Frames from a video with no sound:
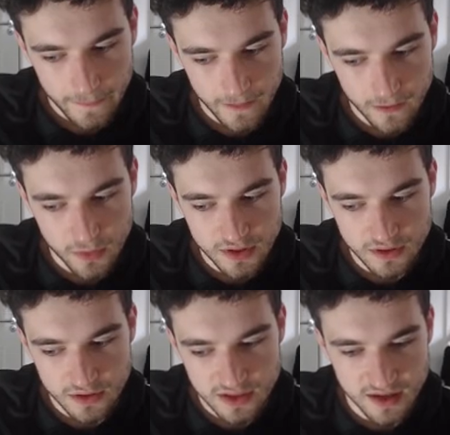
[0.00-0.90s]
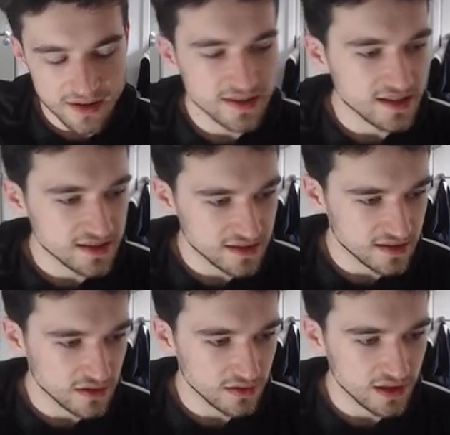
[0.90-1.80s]
when scientists
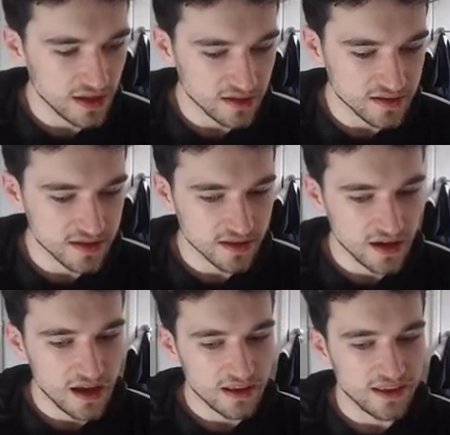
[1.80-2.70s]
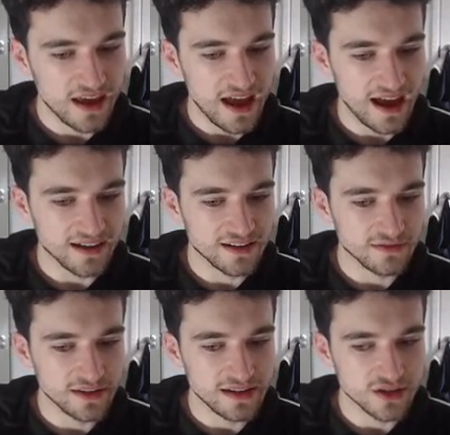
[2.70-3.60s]
do things, they're
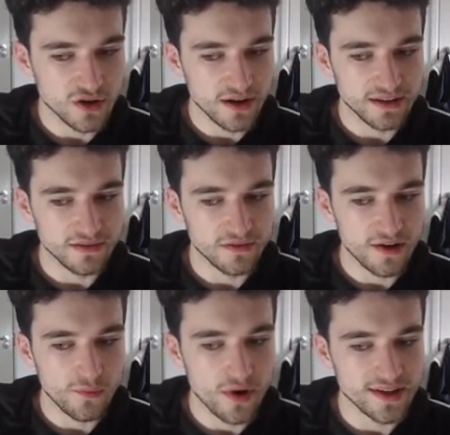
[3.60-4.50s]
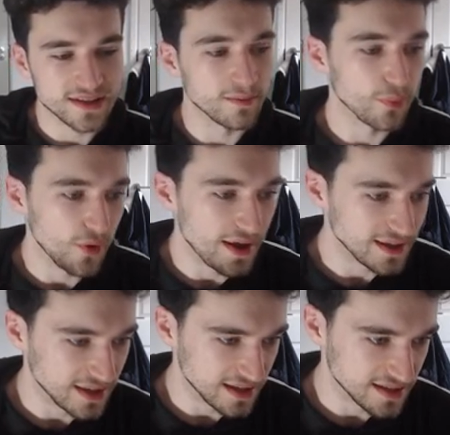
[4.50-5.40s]
actively trying to find ways to
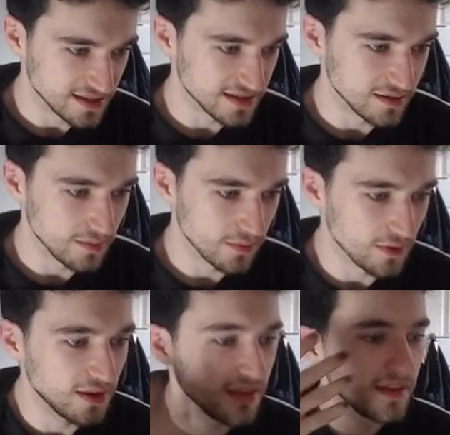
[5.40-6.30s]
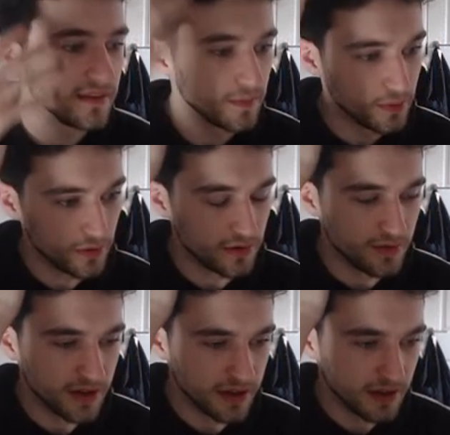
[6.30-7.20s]
break their system rather than to prove
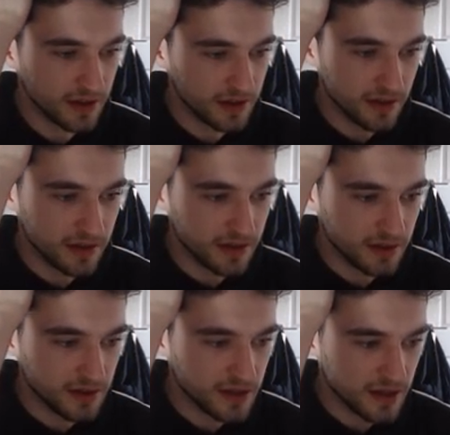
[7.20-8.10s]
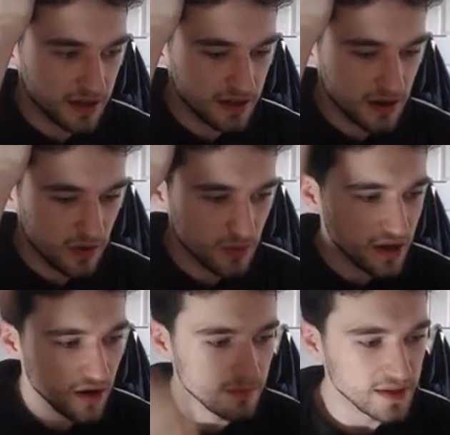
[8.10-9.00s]
it, you know? We
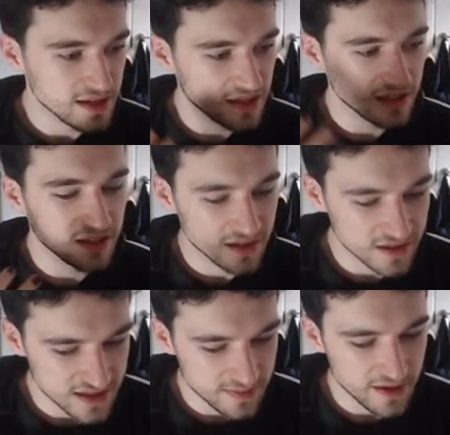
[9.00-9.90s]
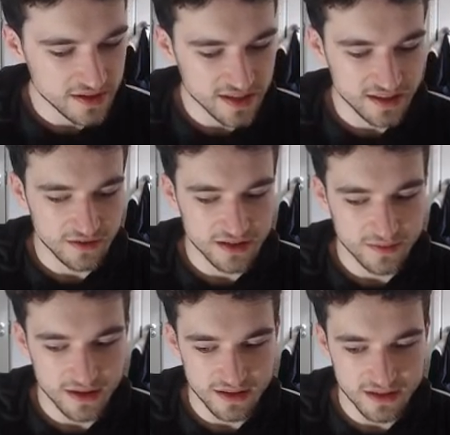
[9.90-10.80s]
can't be conspiracy theorists
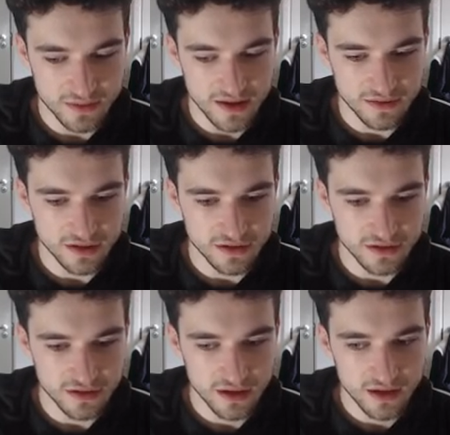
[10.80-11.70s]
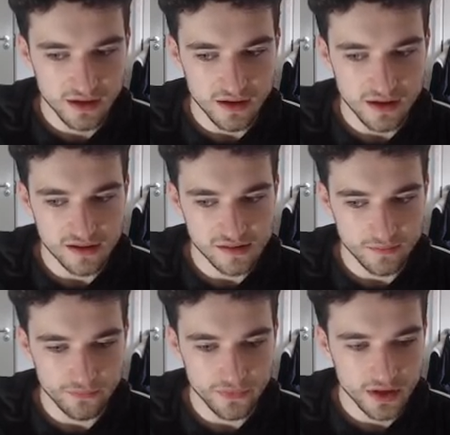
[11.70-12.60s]
about this. We have to
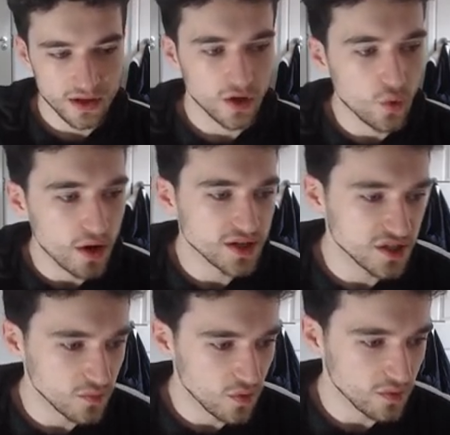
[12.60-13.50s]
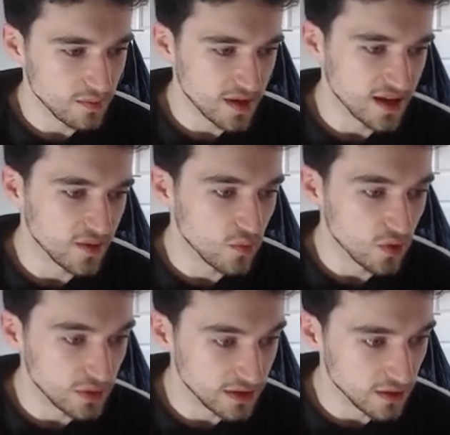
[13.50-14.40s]
question what we pick and what
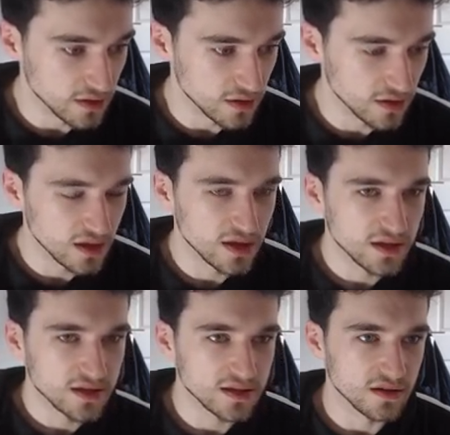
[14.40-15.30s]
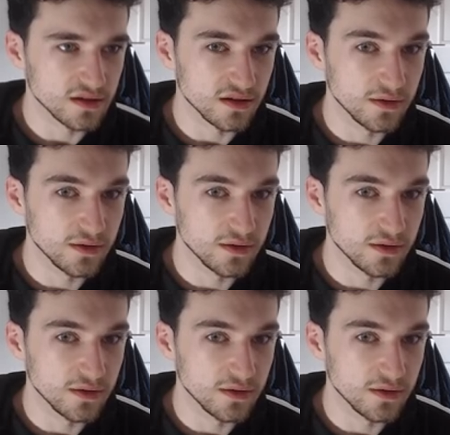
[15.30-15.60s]
we do. So